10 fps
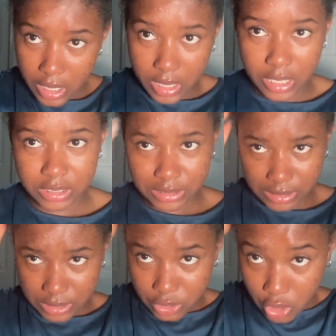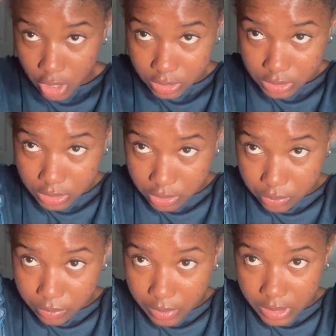and just talk to you,
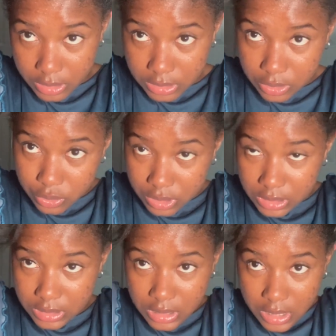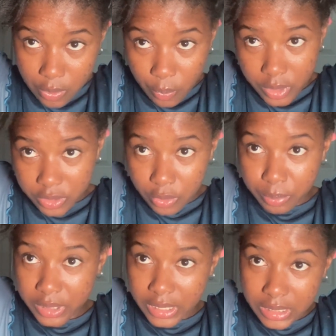and you just, whether you're
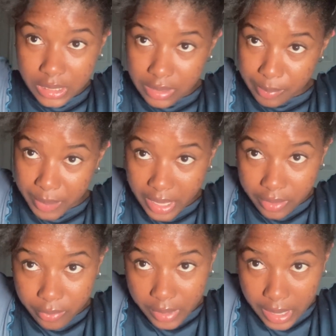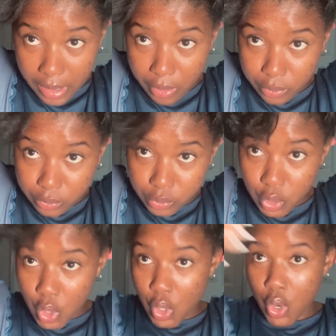playing it in the background
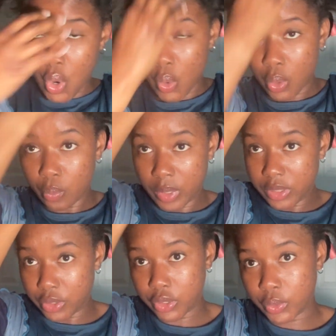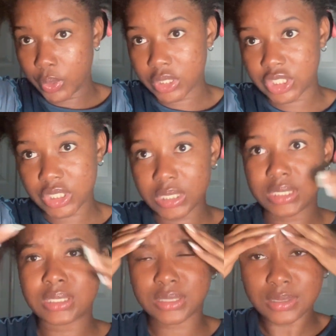or whether you're
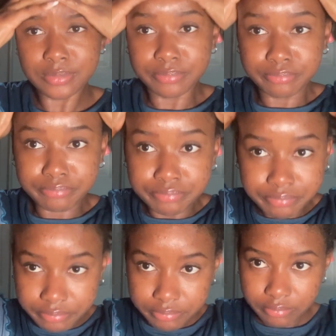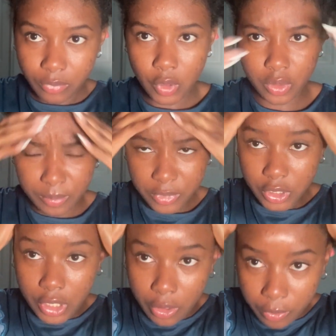just
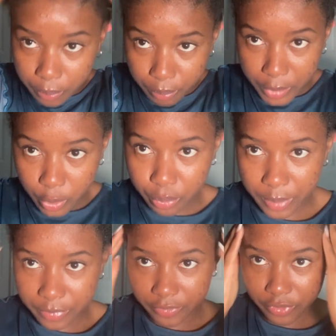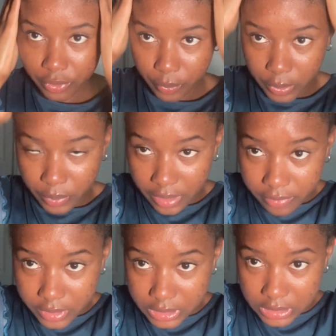meal prep for the week, whatever
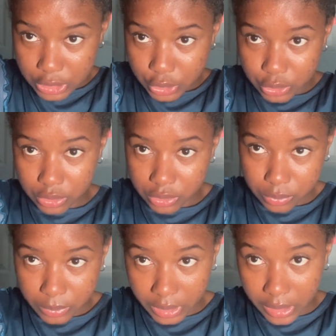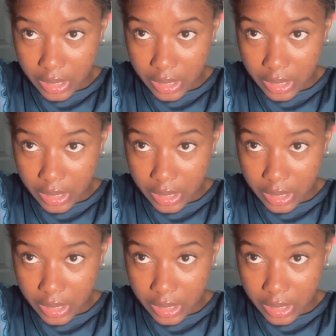it is that you're doing,